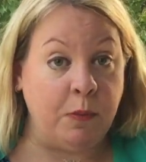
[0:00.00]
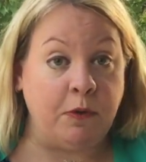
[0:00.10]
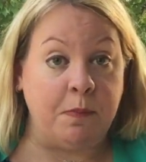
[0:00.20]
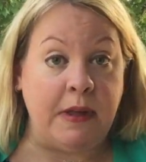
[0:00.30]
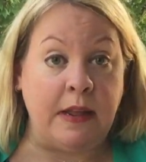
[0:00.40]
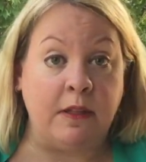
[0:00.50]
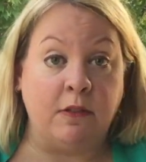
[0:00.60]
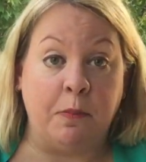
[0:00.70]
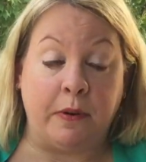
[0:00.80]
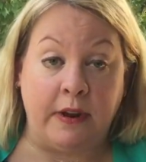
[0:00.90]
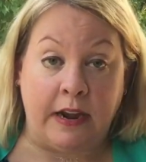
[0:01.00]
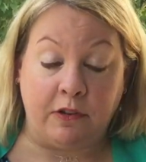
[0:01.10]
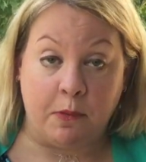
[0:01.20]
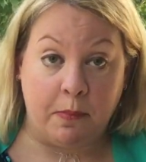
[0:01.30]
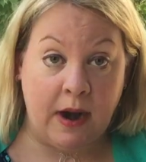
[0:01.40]
which means to
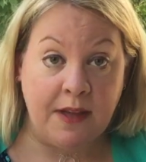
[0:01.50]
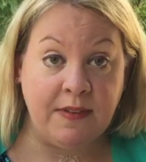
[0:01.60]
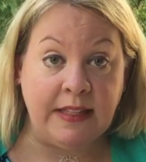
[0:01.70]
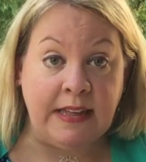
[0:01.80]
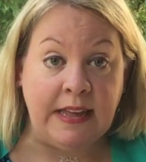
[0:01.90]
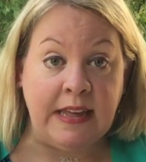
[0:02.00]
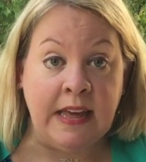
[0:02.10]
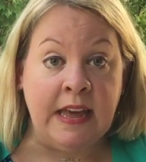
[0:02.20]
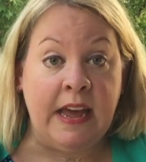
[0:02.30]
protect your privacy